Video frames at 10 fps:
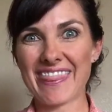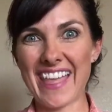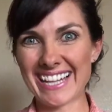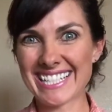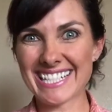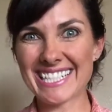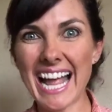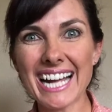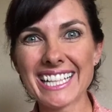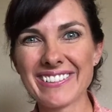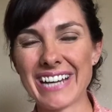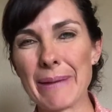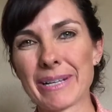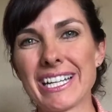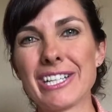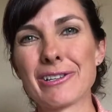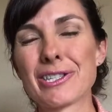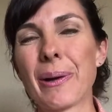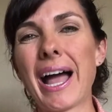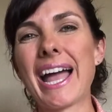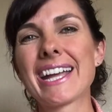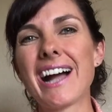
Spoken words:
That's exactly what I'm going to do. So I